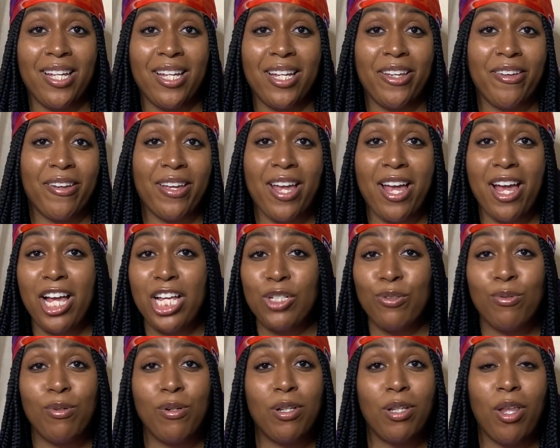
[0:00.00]
Your
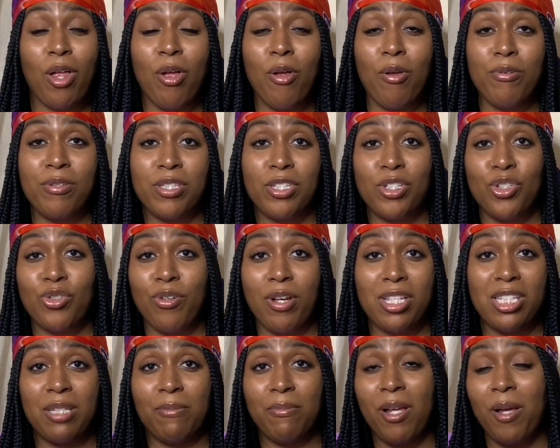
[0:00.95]
casual clothes to
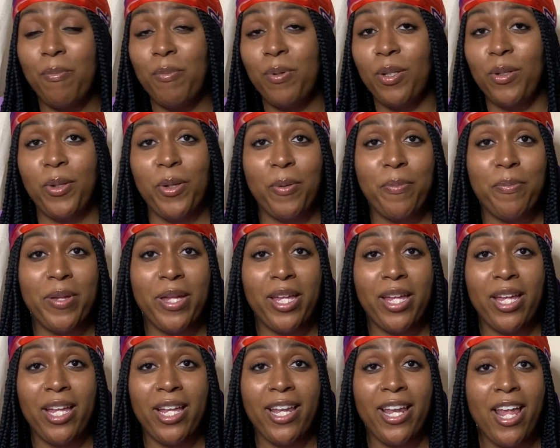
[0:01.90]
dress them up a little
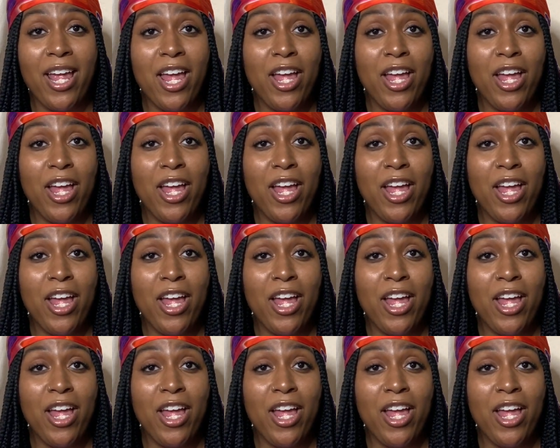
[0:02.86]
bit,